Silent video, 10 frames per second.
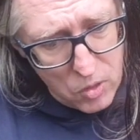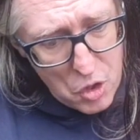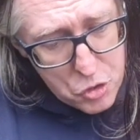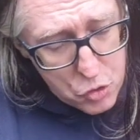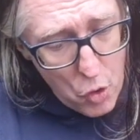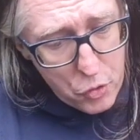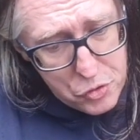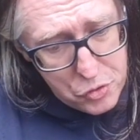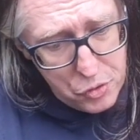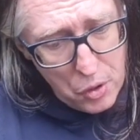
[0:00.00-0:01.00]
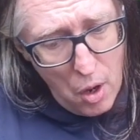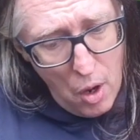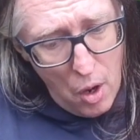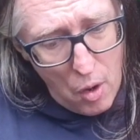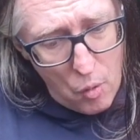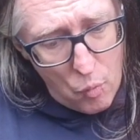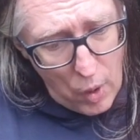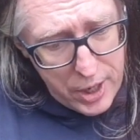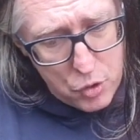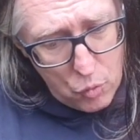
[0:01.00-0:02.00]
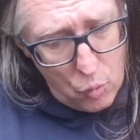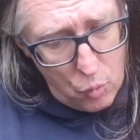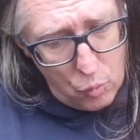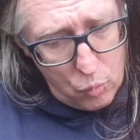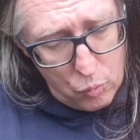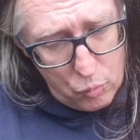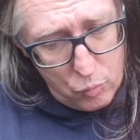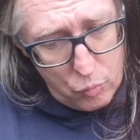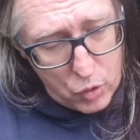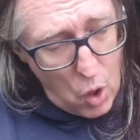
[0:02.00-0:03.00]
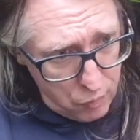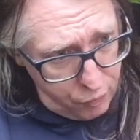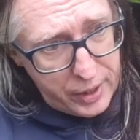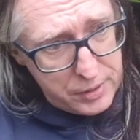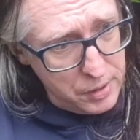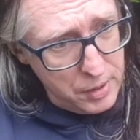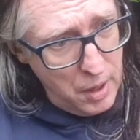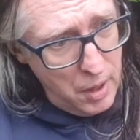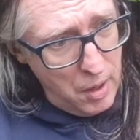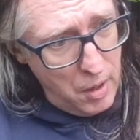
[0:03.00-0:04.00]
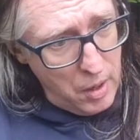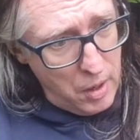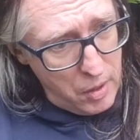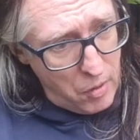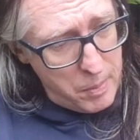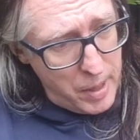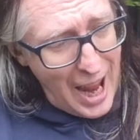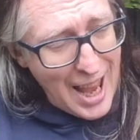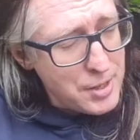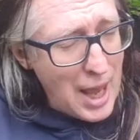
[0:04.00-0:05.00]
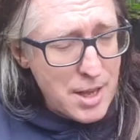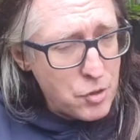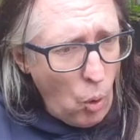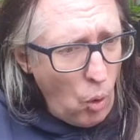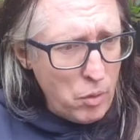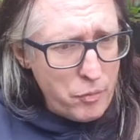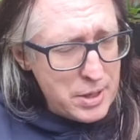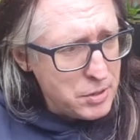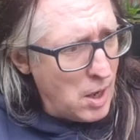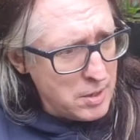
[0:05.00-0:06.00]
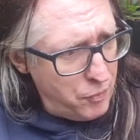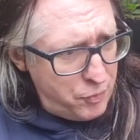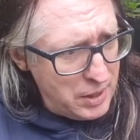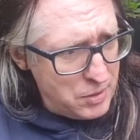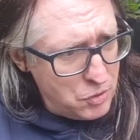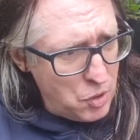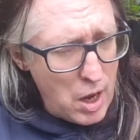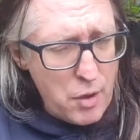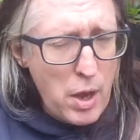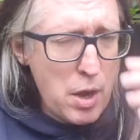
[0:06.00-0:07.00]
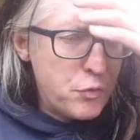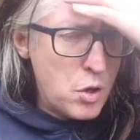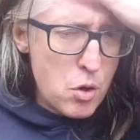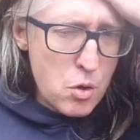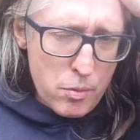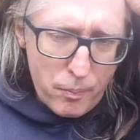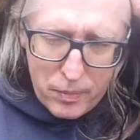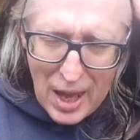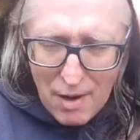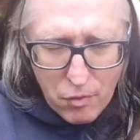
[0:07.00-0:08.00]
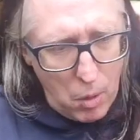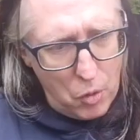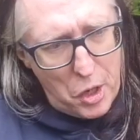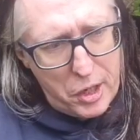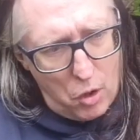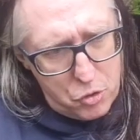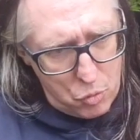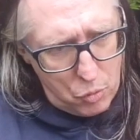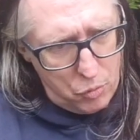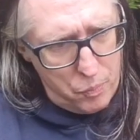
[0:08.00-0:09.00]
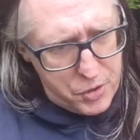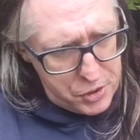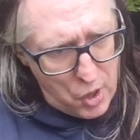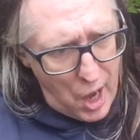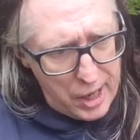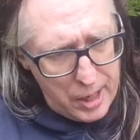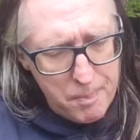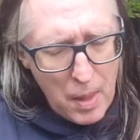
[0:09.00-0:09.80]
stokes racial conflict. You know what I mean? As all of these kinds of things do. If you have a multicultural society